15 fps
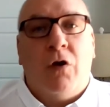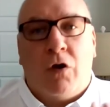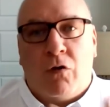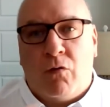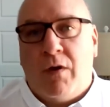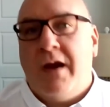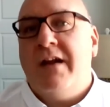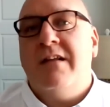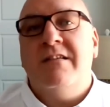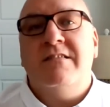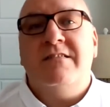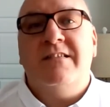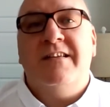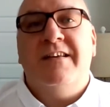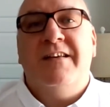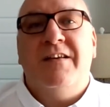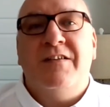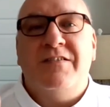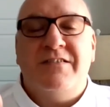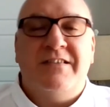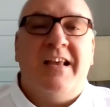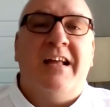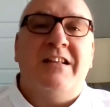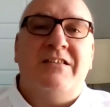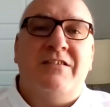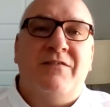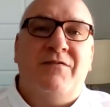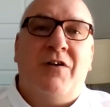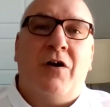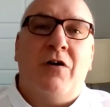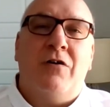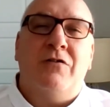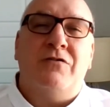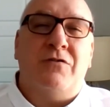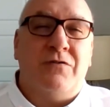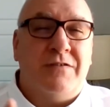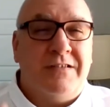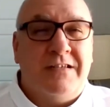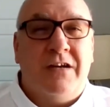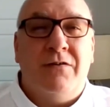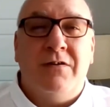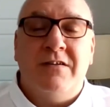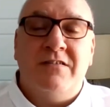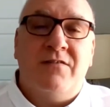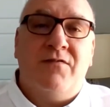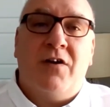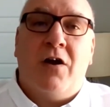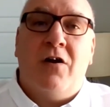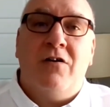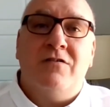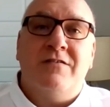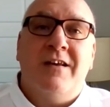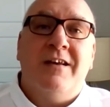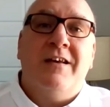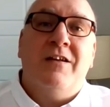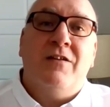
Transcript: greatest sets of cards or series of cards.